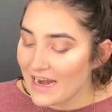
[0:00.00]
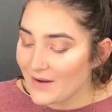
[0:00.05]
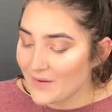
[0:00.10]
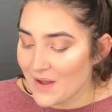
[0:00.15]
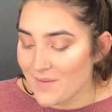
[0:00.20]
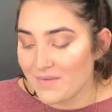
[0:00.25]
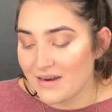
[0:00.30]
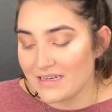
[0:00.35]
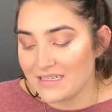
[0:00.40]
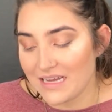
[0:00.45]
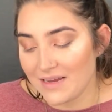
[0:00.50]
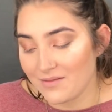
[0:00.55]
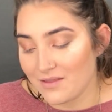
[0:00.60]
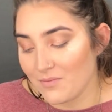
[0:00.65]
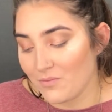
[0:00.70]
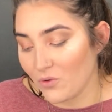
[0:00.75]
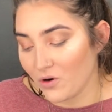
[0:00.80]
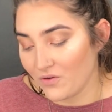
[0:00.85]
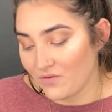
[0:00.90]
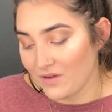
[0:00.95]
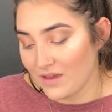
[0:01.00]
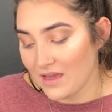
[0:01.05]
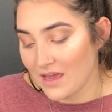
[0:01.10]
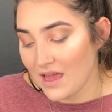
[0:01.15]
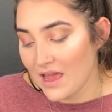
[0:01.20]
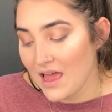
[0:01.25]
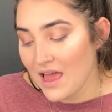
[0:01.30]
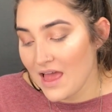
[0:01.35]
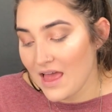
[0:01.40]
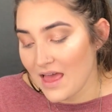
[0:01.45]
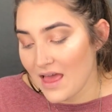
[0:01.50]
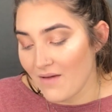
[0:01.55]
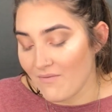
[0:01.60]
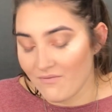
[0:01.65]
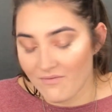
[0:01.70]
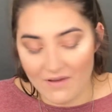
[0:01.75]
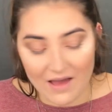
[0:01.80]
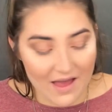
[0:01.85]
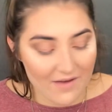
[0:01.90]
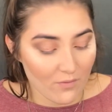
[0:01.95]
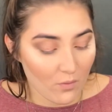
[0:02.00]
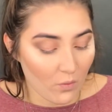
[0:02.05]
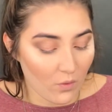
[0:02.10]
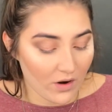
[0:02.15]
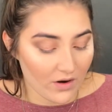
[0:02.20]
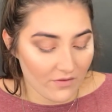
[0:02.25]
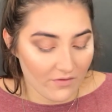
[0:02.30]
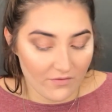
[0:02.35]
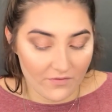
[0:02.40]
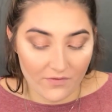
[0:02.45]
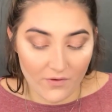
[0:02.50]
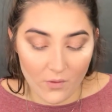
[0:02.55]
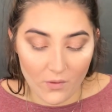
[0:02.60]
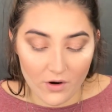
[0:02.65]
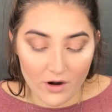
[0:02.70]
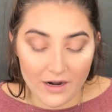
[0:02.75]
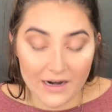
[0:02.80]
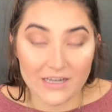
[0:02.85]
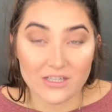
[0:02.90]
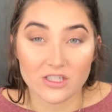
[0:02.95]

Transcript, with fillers: Anyway, I'm going to take the Morphe M five fourteen.